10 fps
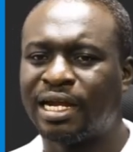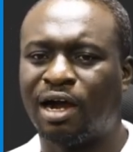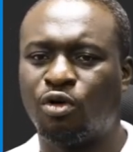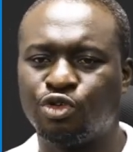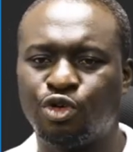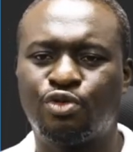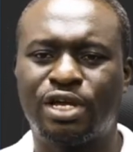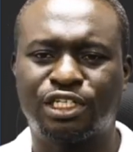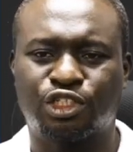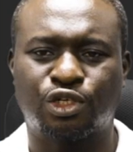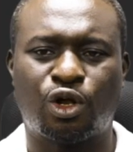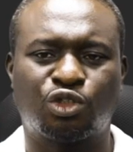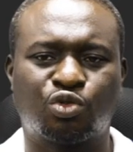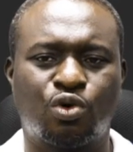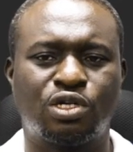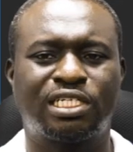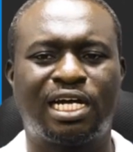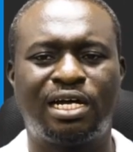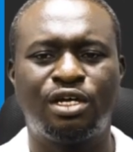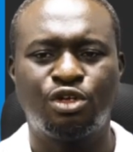Now, urea, salt,
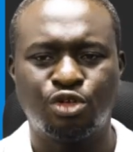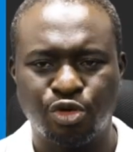water,